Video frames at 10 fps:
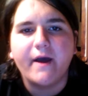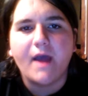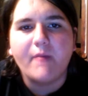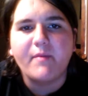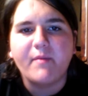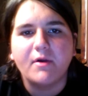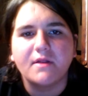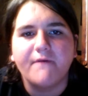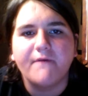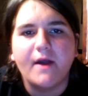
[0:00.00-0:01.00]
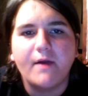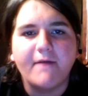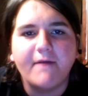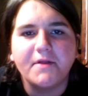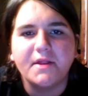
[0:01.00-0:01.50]
a happy person if I don't
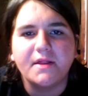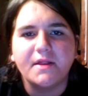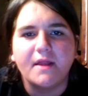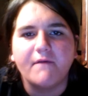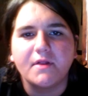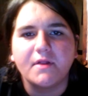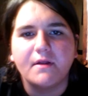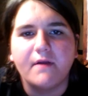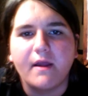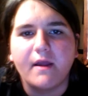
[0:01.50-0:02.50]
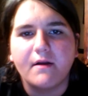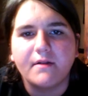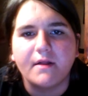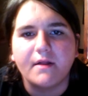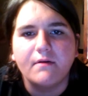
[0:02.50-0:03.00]
ever see Sting versus Undertaker,
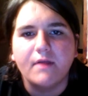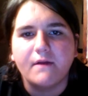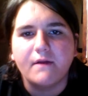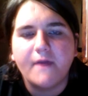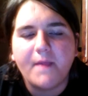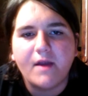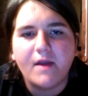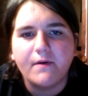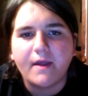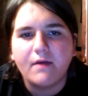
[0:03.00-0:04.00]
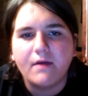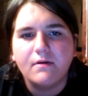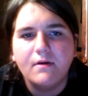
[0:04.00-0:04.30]
so, you know, take that into account.